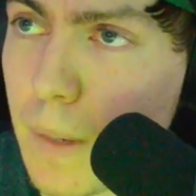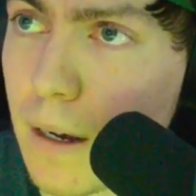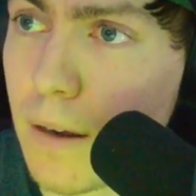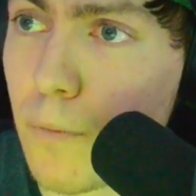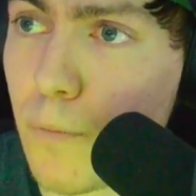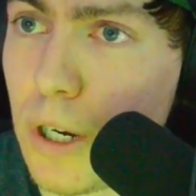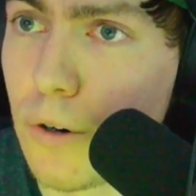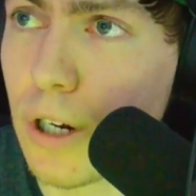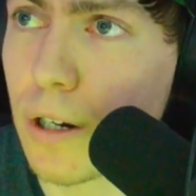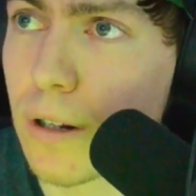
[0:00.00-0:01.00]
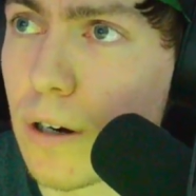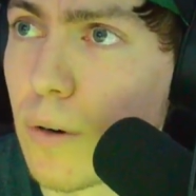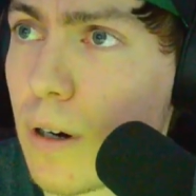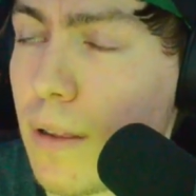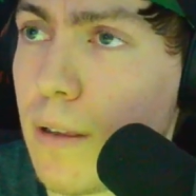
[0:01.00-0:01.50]
We do not know
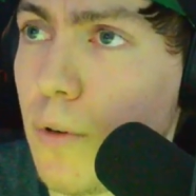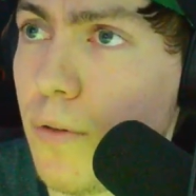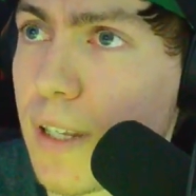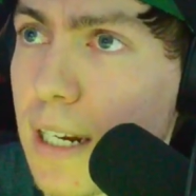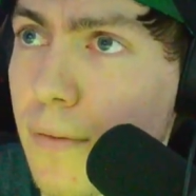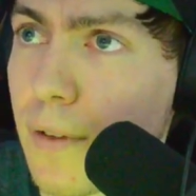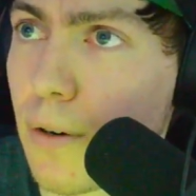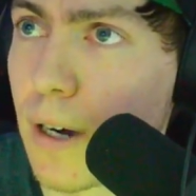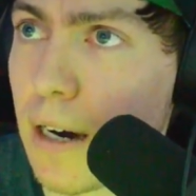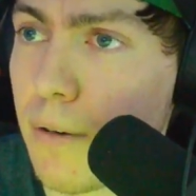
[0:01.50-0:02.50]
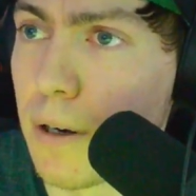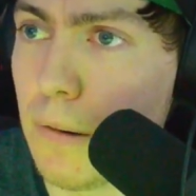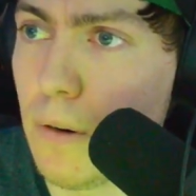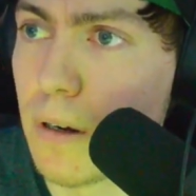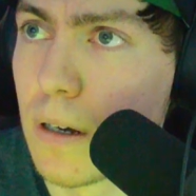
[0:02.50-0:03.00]
the moveset of the Lucario.
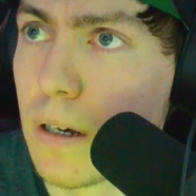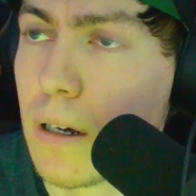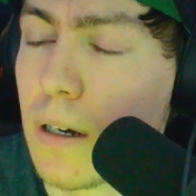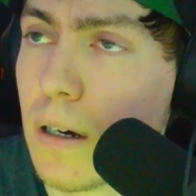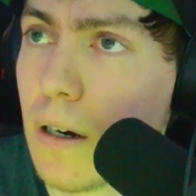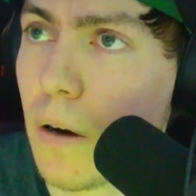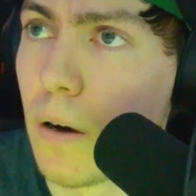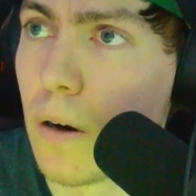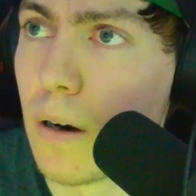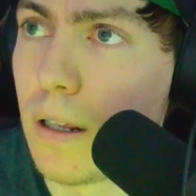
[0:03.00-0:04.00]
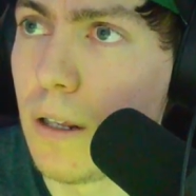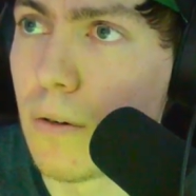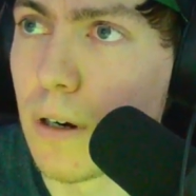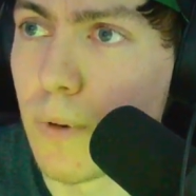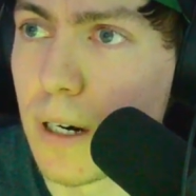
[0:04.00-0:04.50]
You are
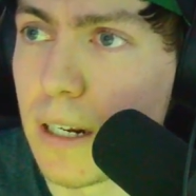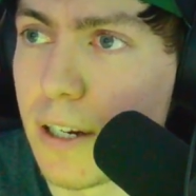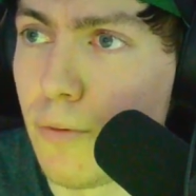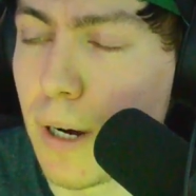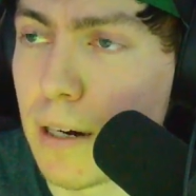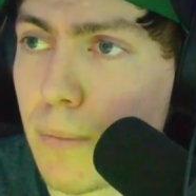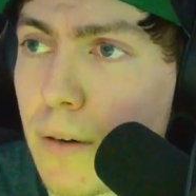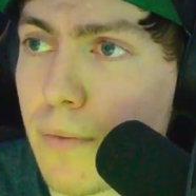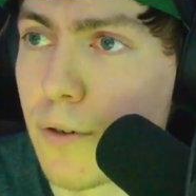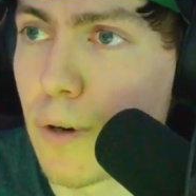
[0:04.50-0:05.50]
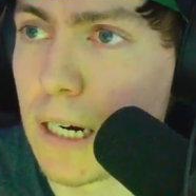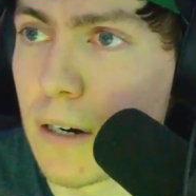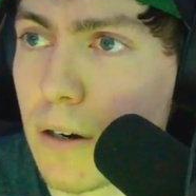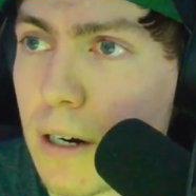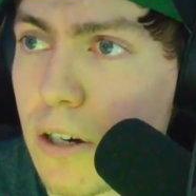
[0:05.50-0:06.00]
running Dragon Breath, Dragon Claw,
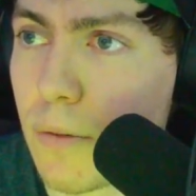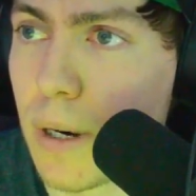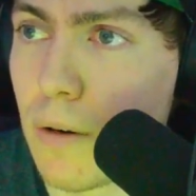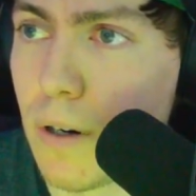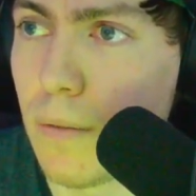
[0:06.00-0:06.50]
Ancient Power.